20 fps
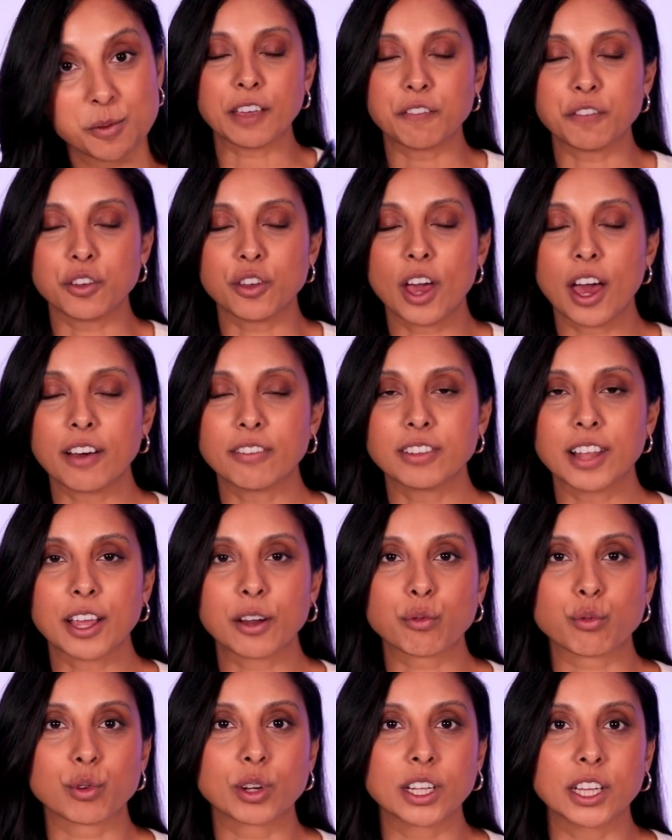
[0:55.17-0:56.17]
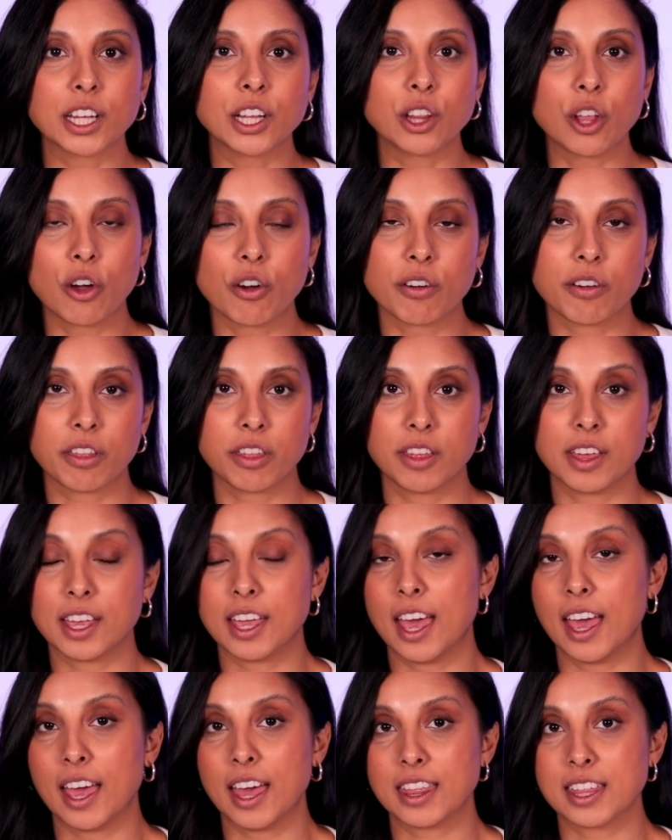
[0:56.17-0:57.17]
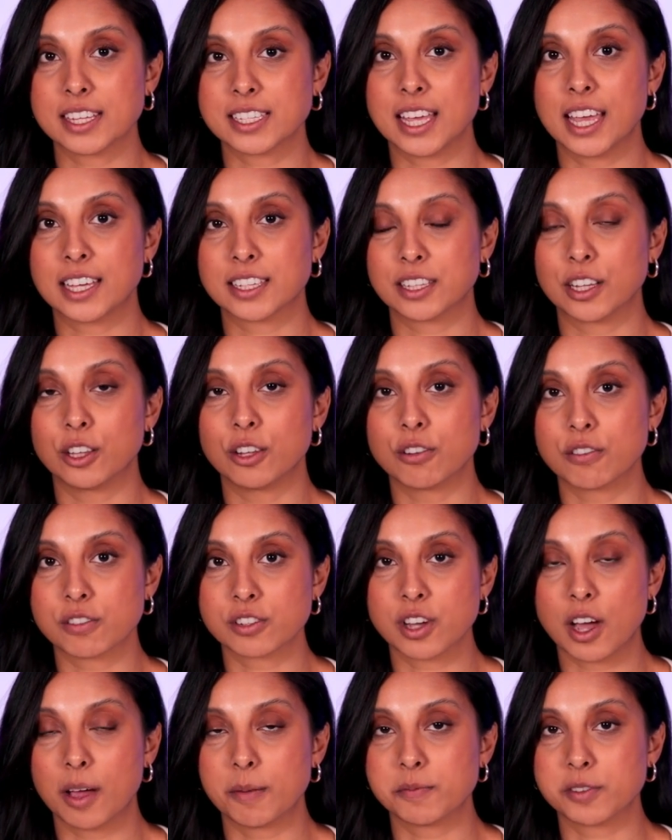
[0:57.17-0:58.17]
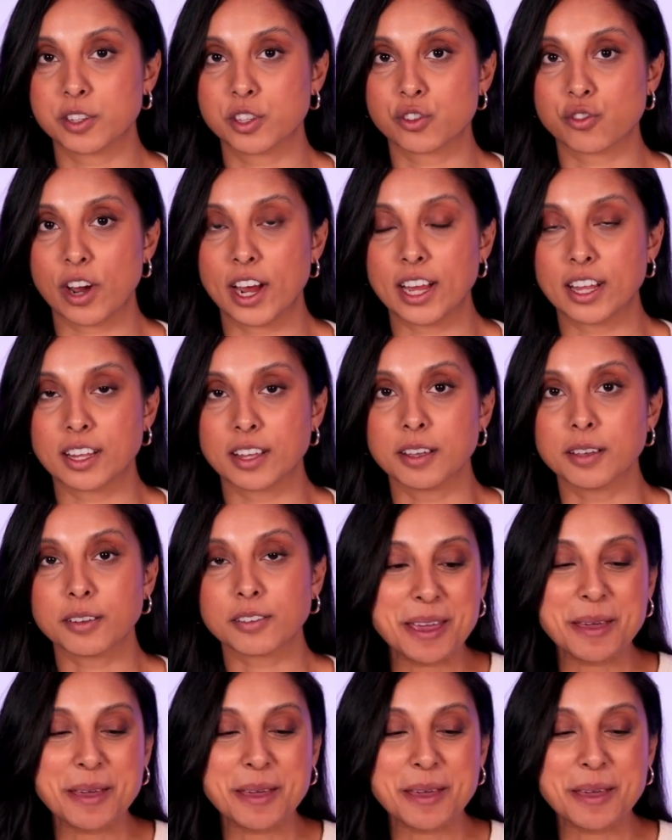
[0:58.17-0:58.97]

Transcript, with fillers: If you have like really long, thick hair that takes a long time to straighten it,